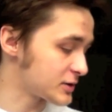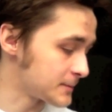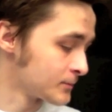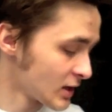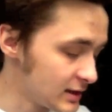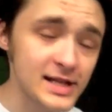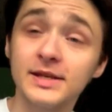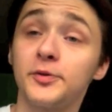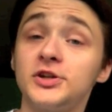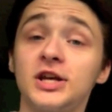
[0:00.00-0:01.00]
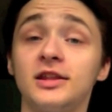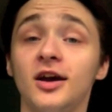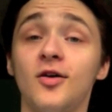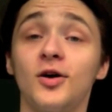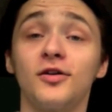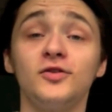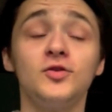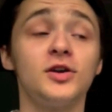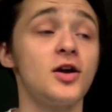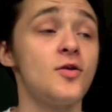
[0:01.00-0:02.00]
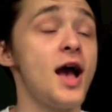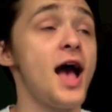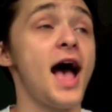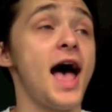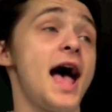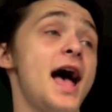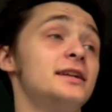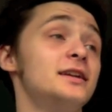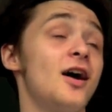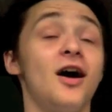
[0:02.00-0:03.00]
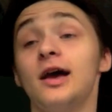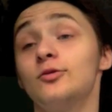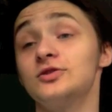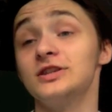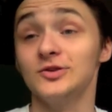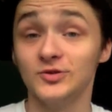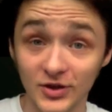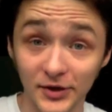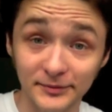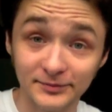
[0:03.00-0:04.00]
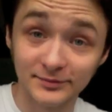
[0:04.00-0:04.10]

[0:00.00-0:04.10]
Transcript: Britain. Let's appreciate the artwork of Yu-Gi-Oh! And I will see you soon.